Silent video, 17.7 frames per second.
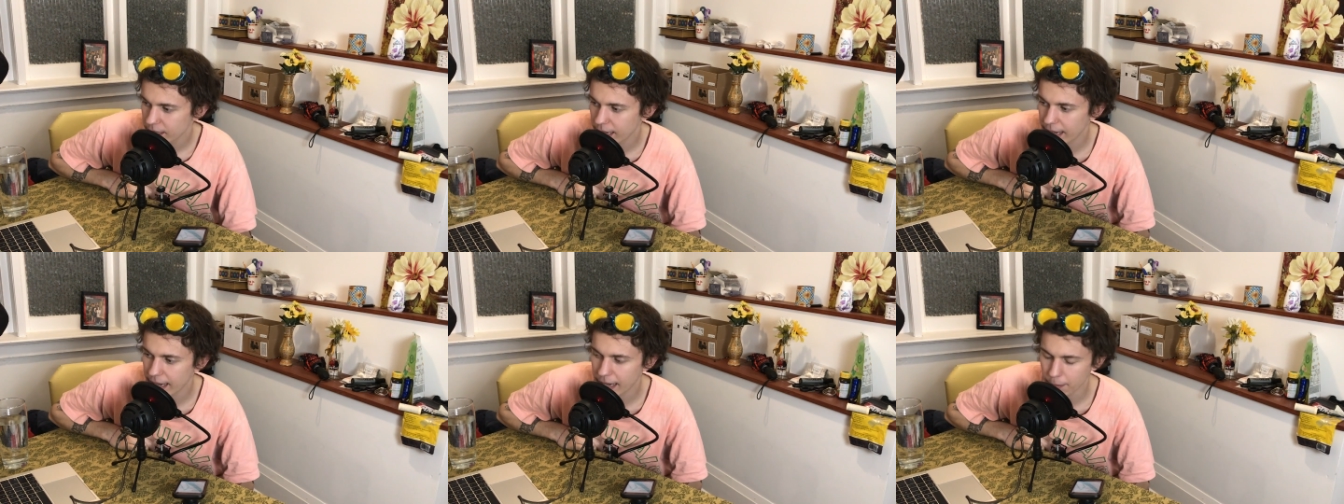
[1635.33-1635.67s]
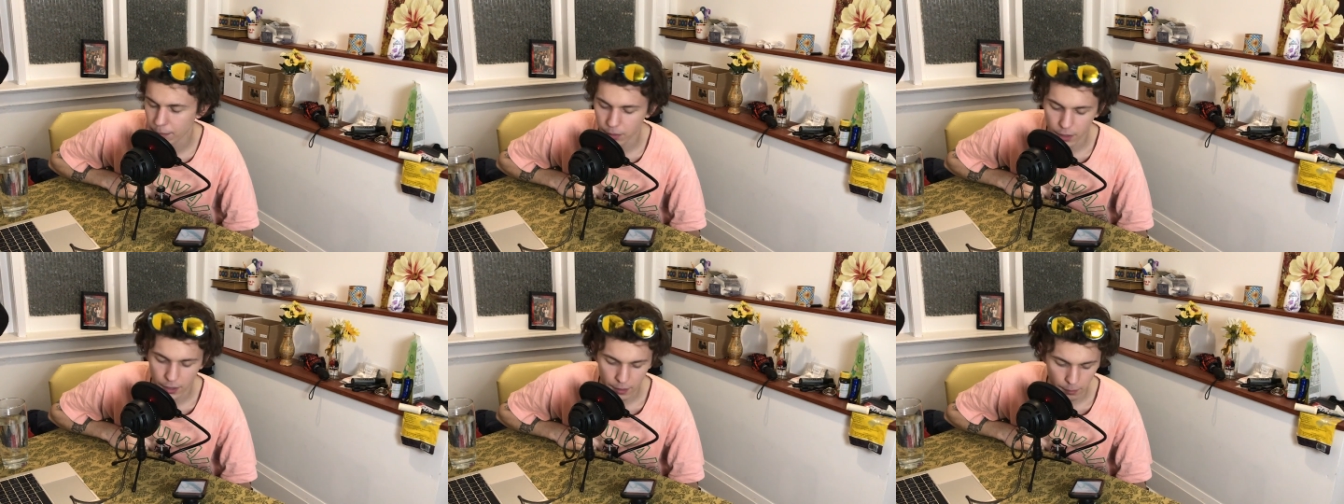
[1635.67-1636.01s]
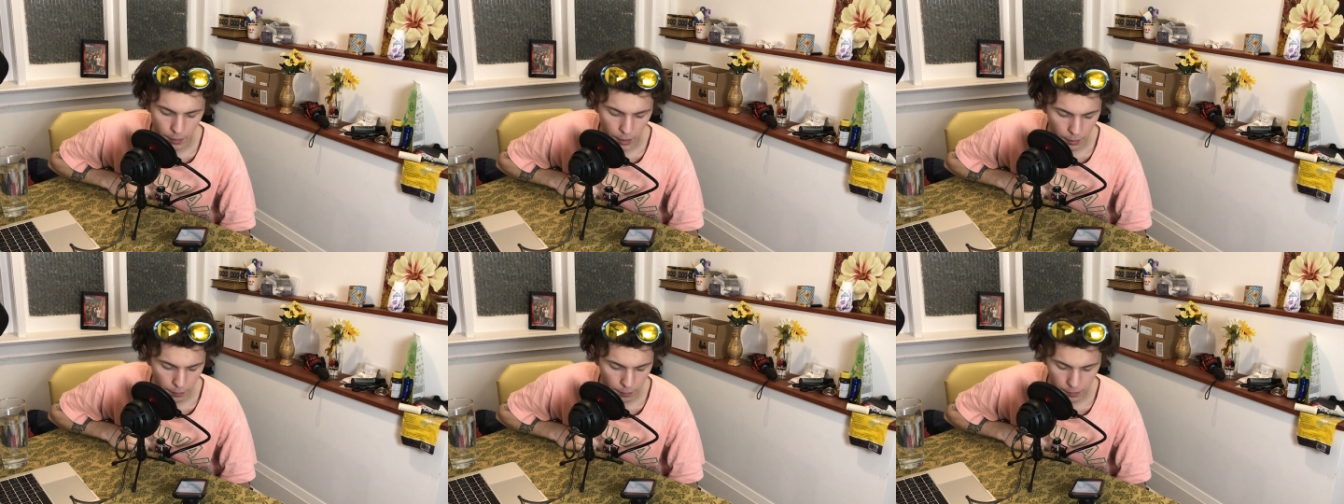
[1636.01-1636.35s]
Ah, bloody
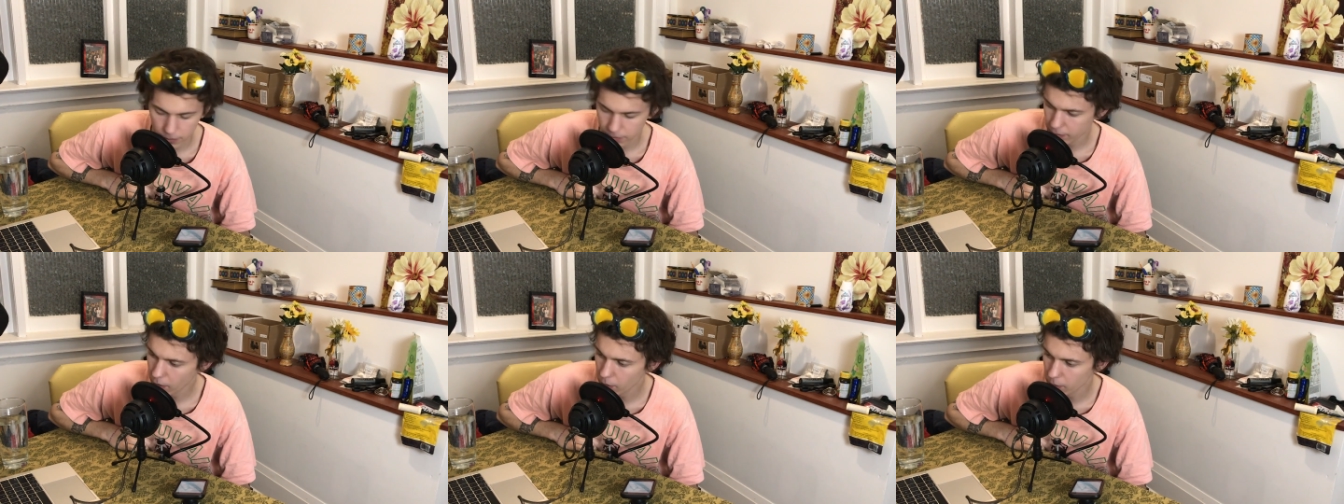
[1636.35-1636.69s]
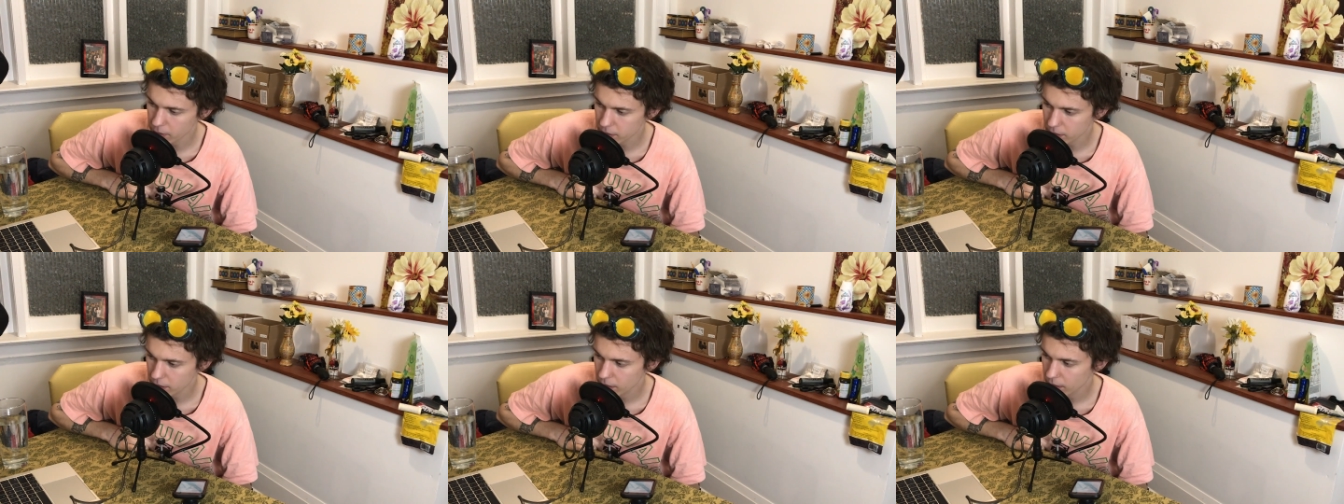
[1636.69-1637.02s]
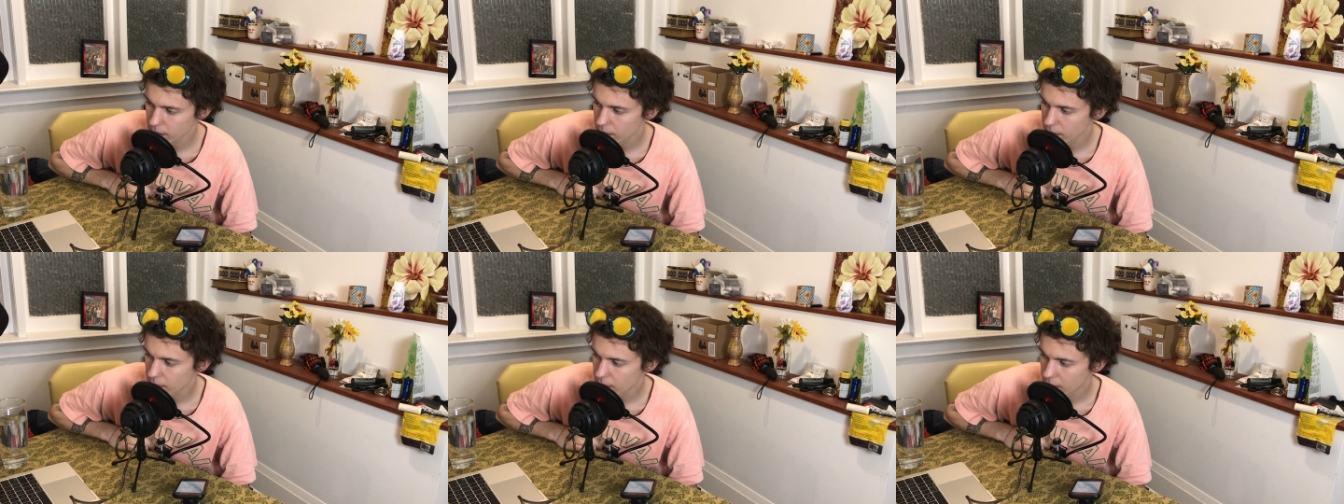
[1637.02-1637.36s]
mom. Always,
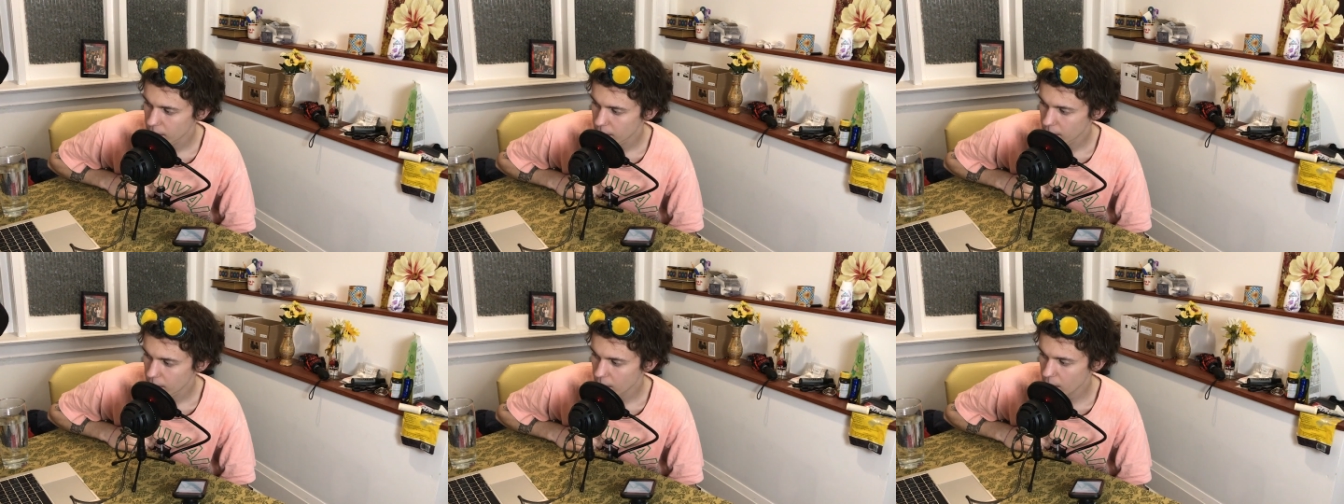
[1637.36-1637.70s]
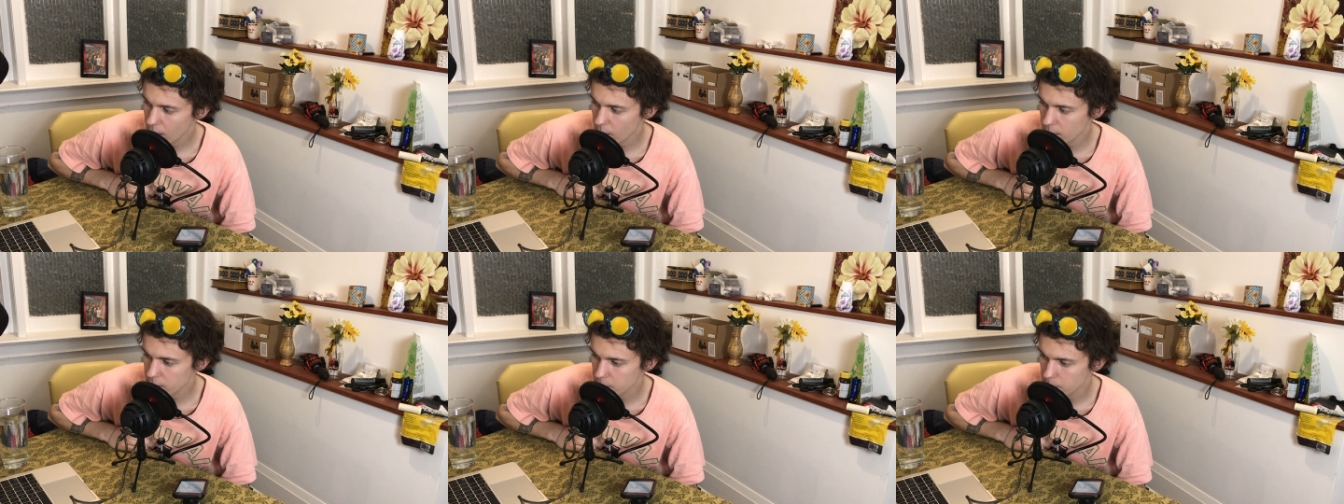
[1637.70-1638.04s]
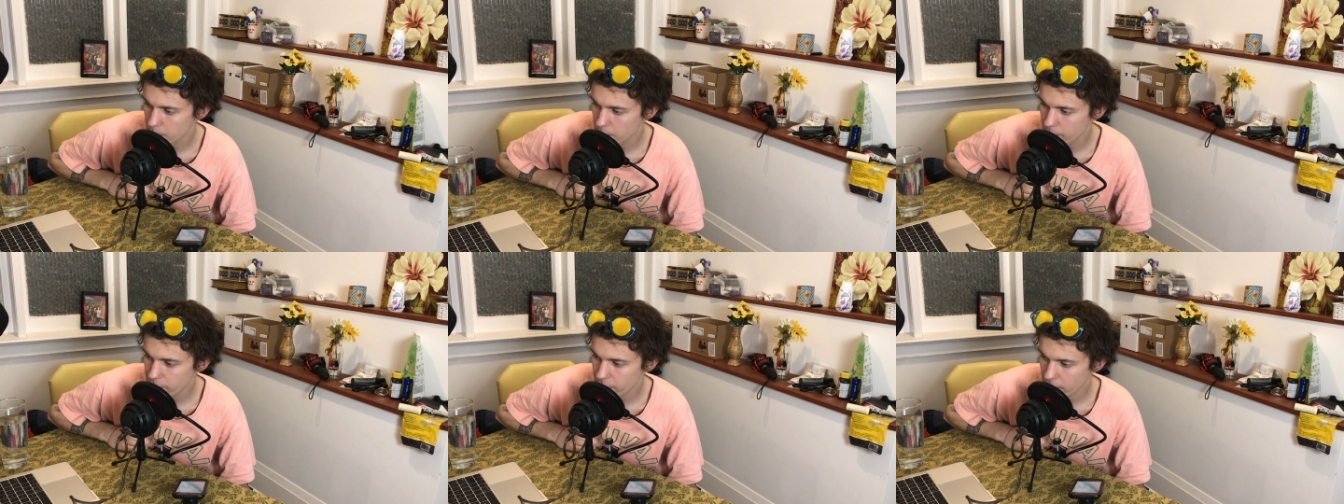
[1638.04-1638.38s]
always
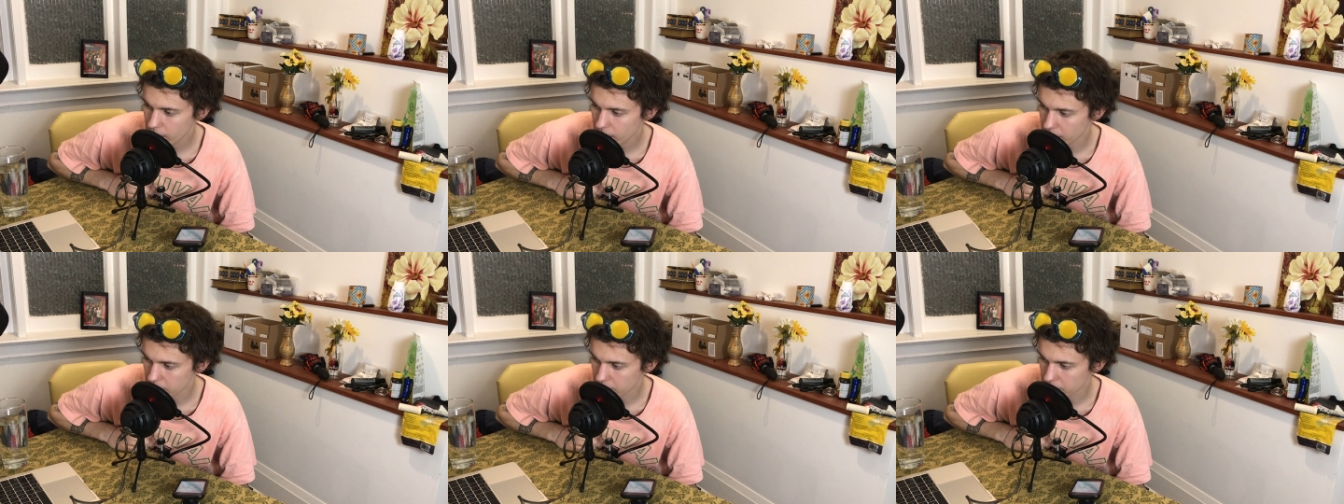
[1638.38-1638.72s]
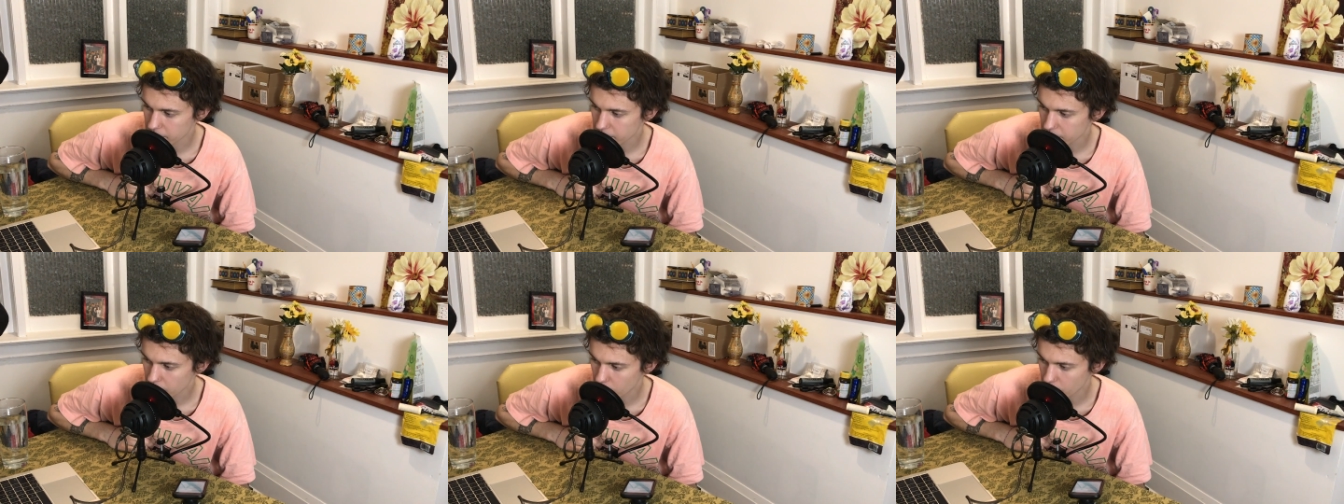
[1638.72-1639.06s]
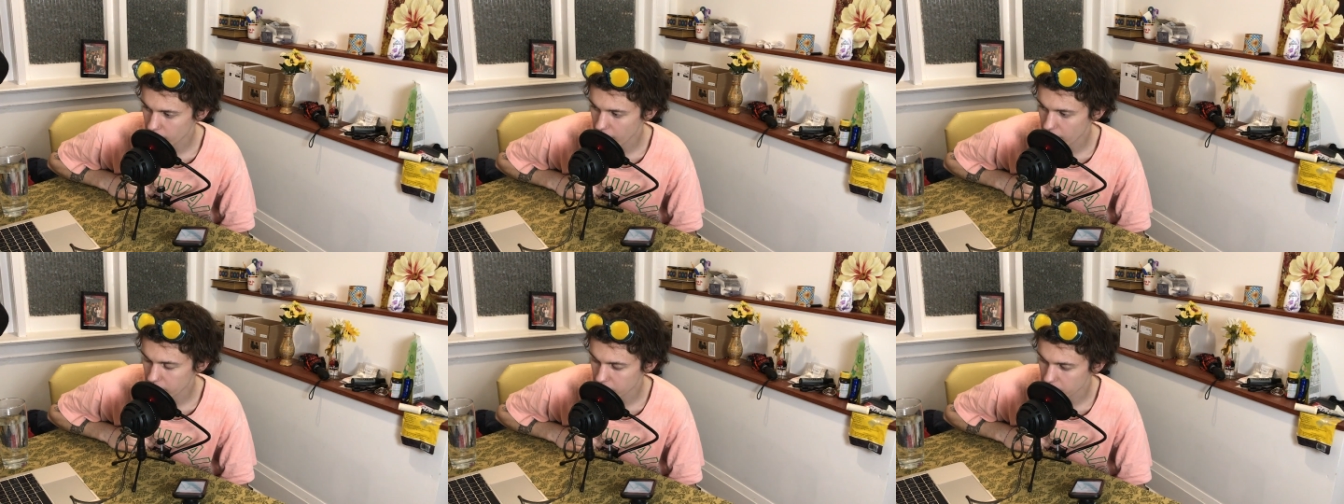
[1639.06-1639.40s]
fucking
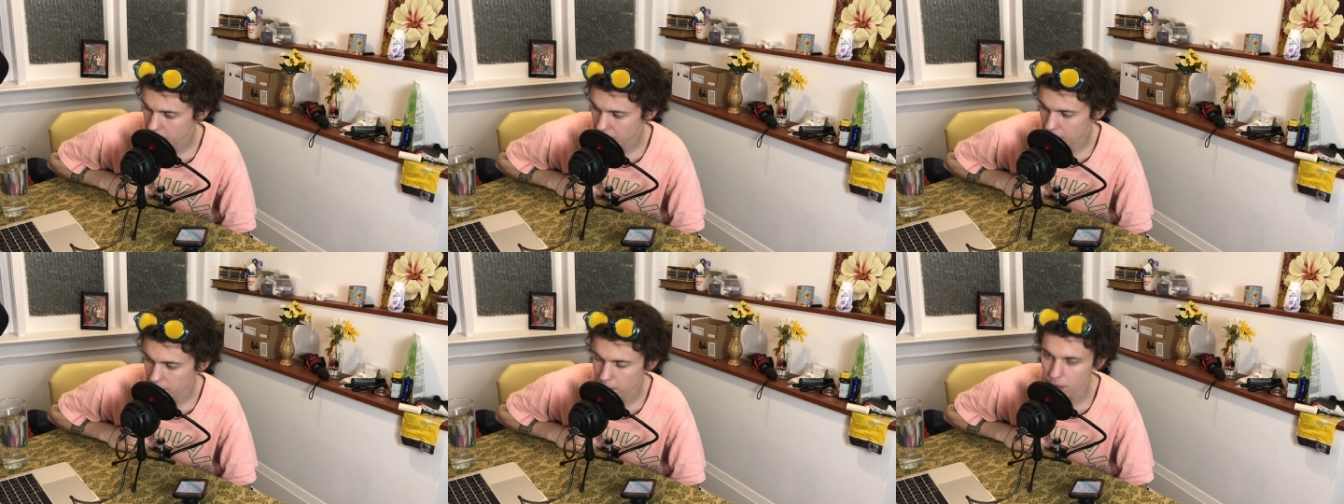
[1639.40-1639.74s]
grounding me.